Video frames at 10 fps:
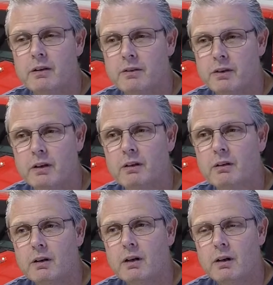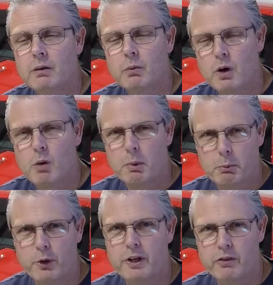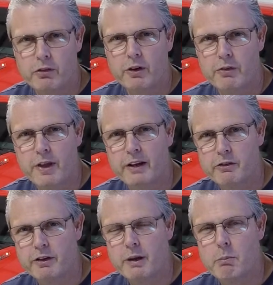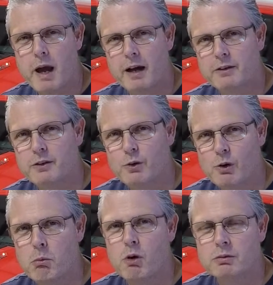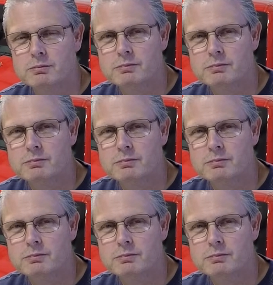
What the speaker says: So we're hoping pretty soon things will get back to normal.